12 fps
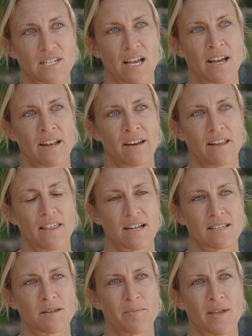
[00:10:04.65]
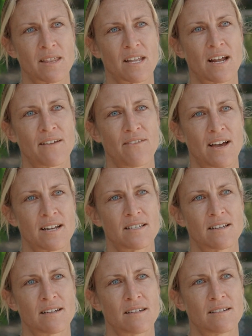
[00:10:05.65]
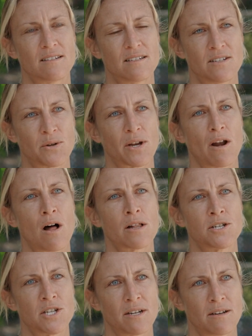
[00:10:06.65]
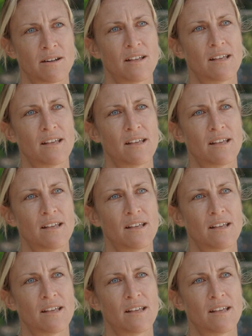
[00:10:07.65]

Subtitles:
And that's something that I've had to acknowledge and